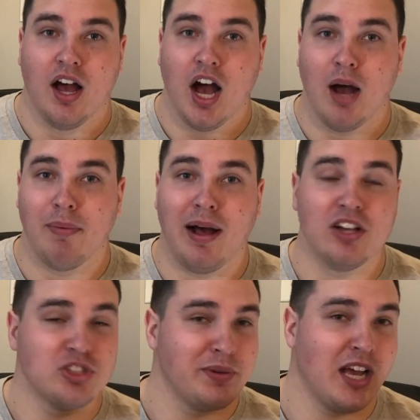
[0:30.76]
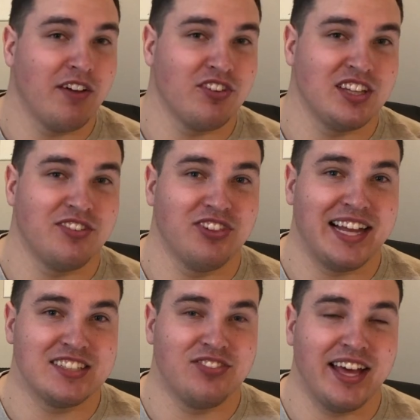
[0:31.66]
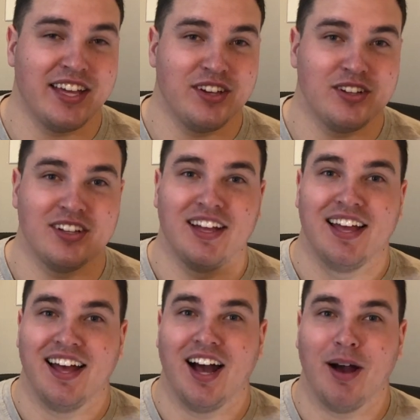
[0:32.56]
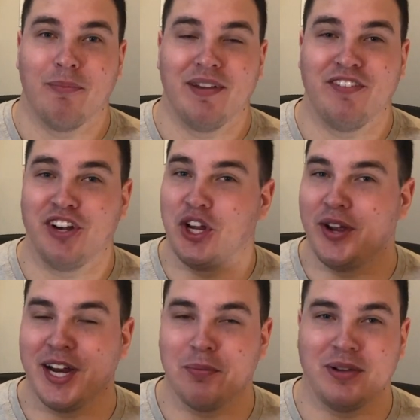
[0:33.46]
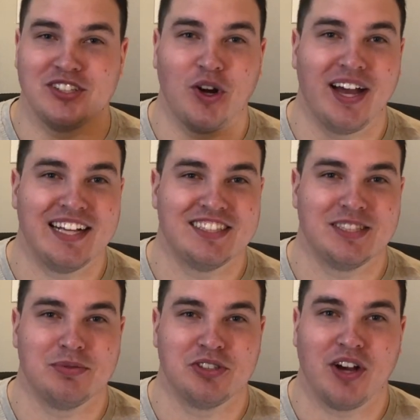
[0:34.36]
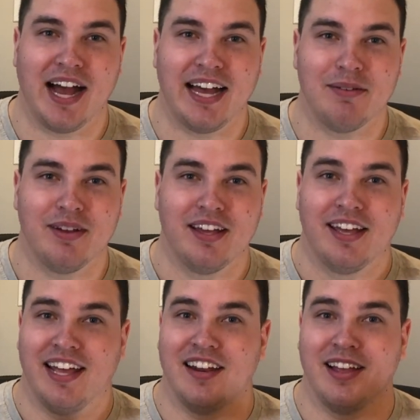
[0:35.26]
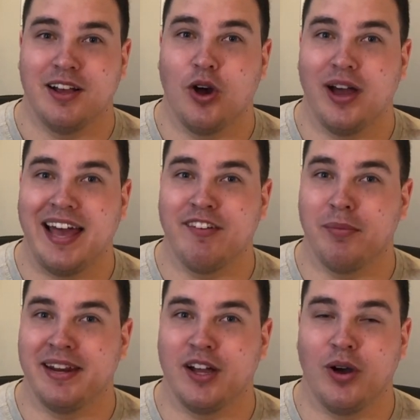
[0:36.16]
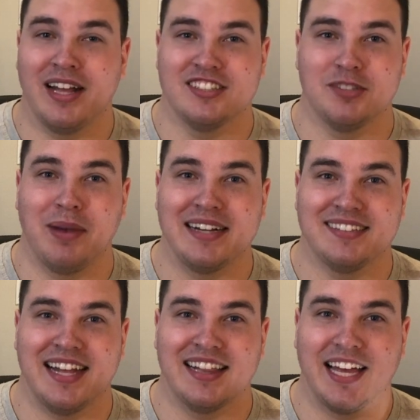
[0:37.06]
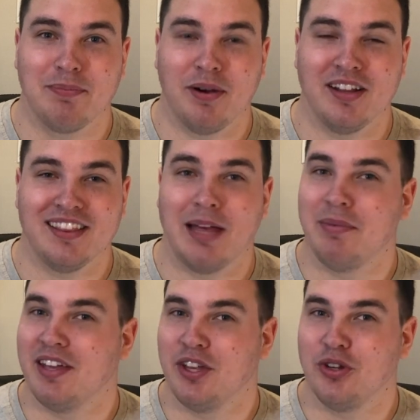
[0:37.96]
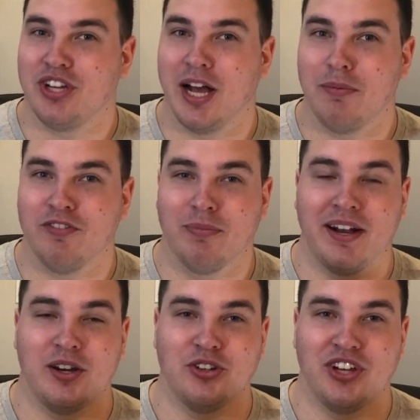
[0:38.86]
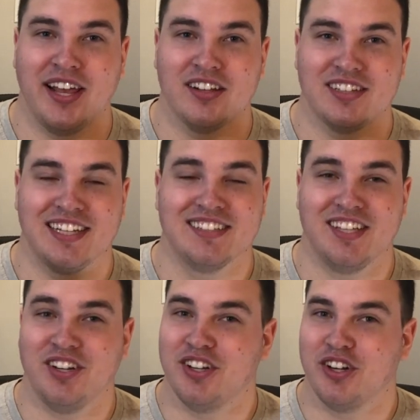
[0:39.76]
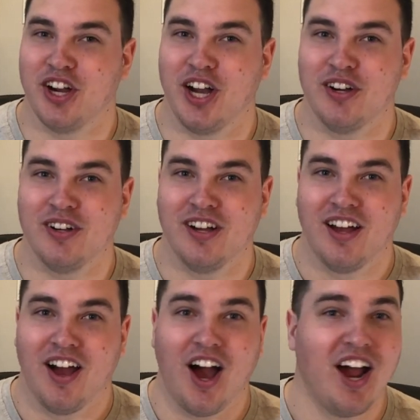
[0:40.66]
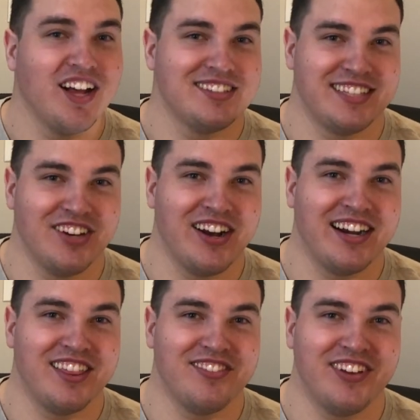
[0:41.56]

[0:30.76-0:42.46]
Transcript: I'll also be covering the flex value. If you're new here, please go ahead and subscribe, and everybody go ahead and smash that like button. That'd be a huge help for my new channel to continue to grow. Alright, let's get right into the